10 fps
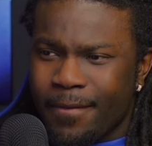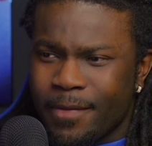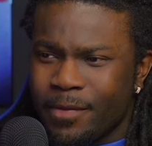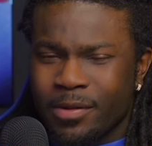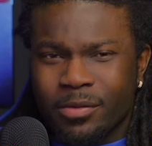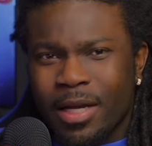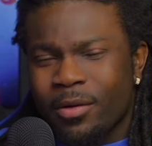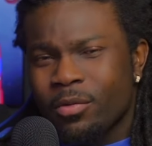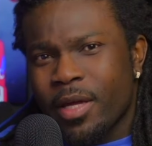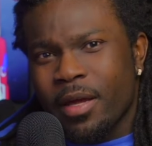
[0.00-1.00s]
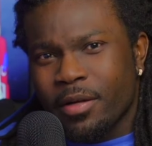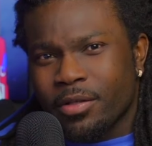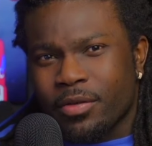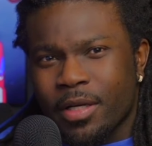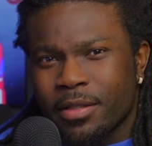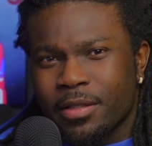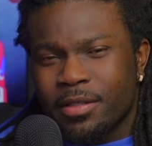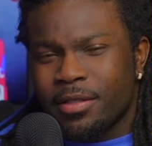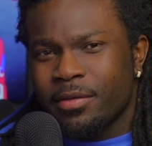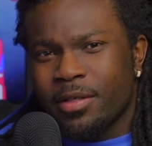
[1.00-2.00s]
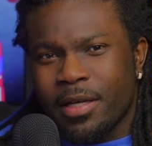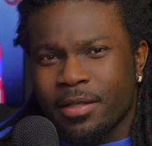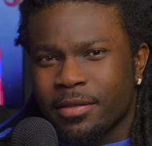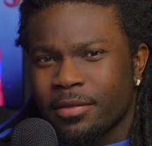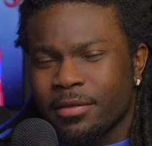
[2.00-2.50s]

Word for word: well, like who cares, right? It's still like